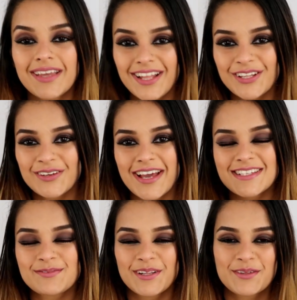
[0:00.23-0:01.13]
Hello
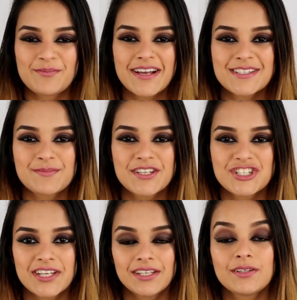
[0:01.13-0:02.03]
guys, welcome back to my
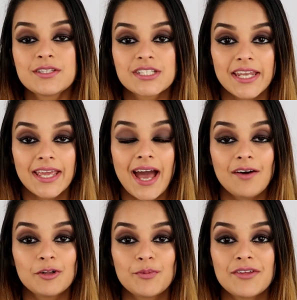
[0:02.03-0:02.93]
channel. Today I
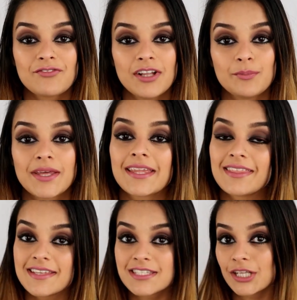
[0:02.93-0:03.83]
will be
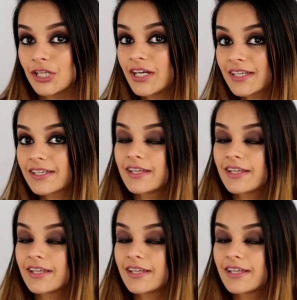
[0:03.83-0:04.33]
filming this look.